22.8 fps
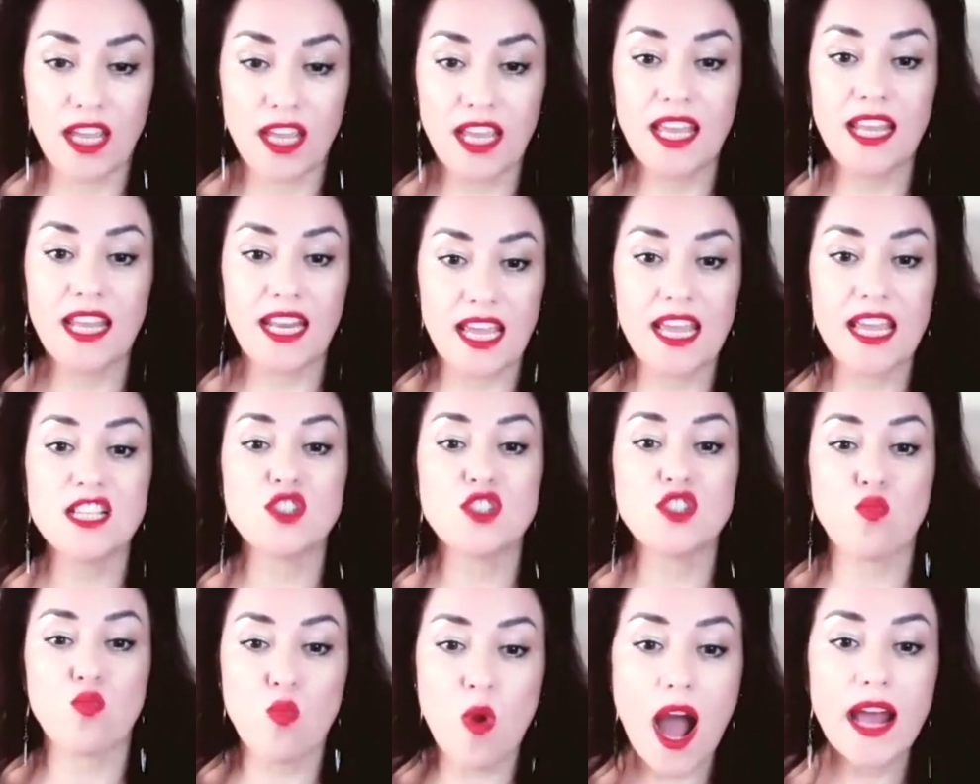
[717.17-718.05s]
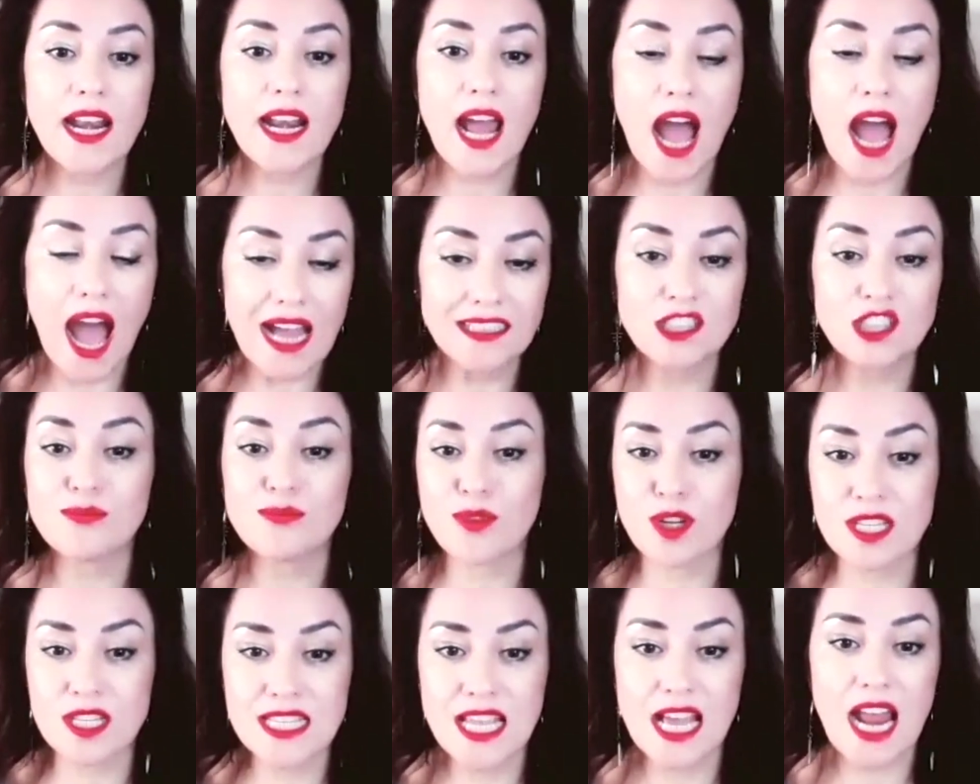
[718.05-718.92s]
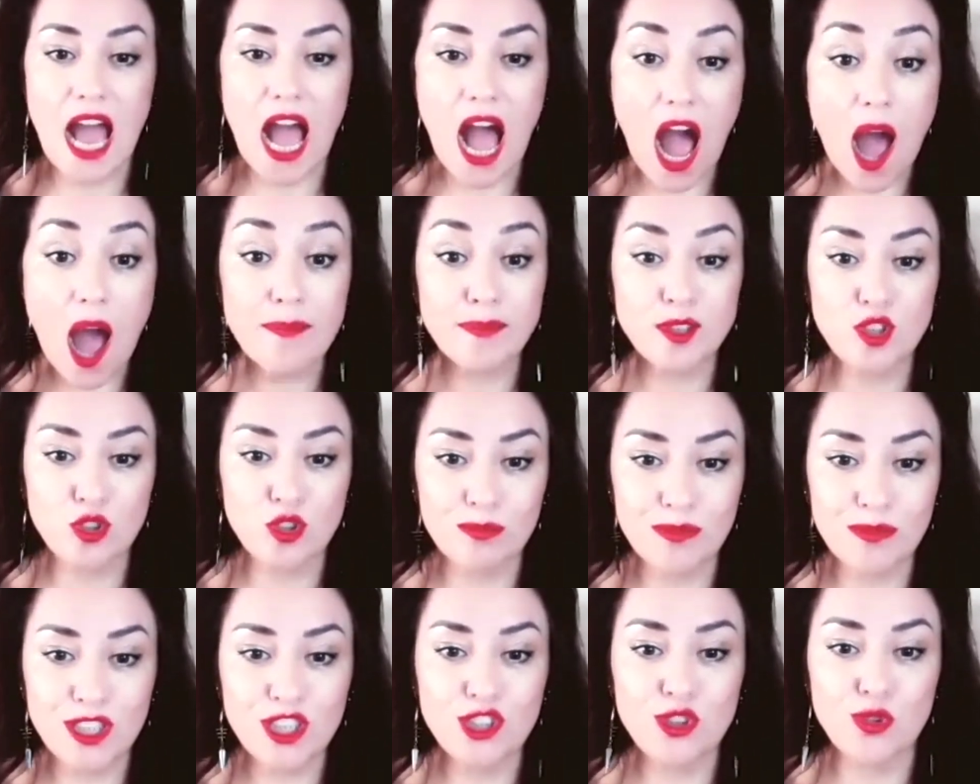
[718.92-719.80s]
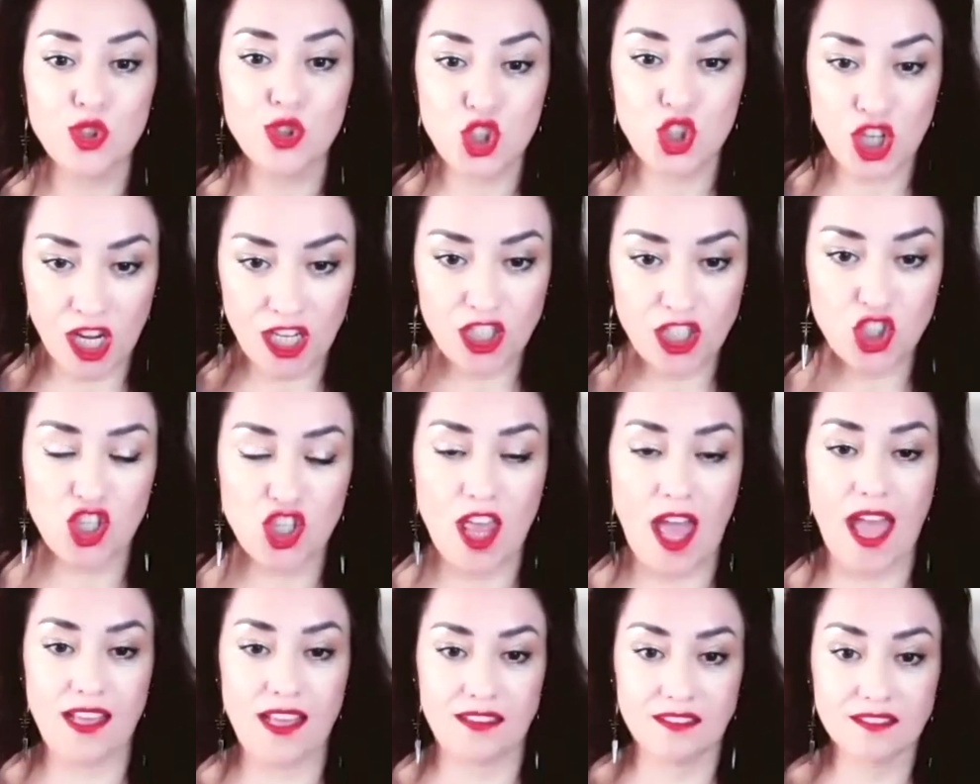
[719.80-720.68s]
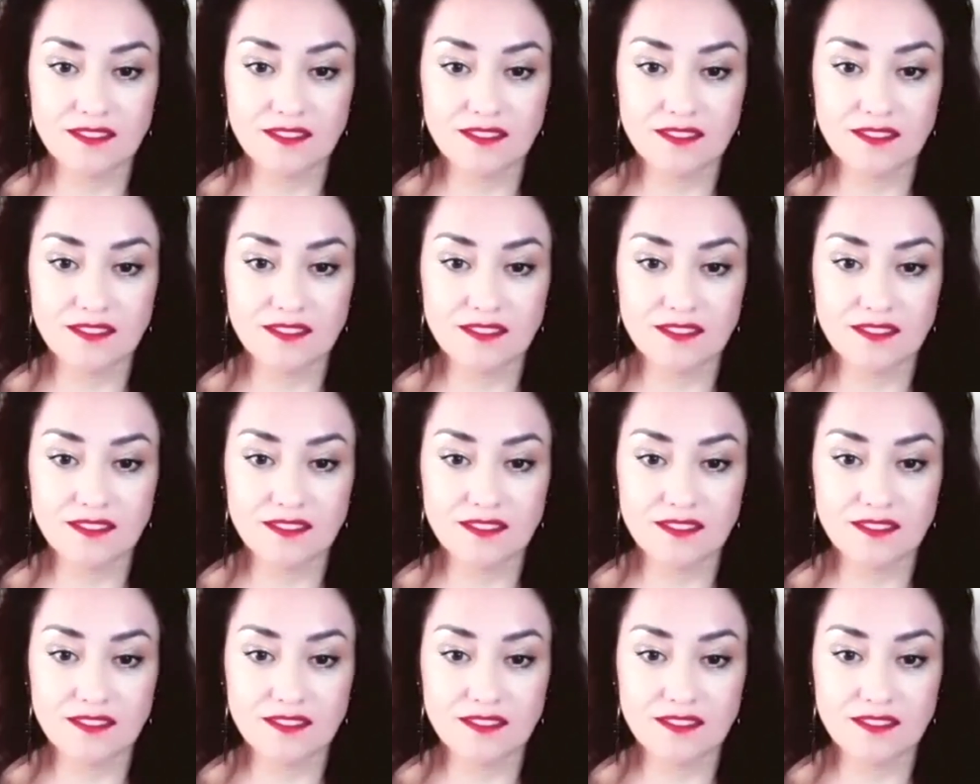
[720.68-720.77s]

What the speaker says: It is 100% up to me to change that.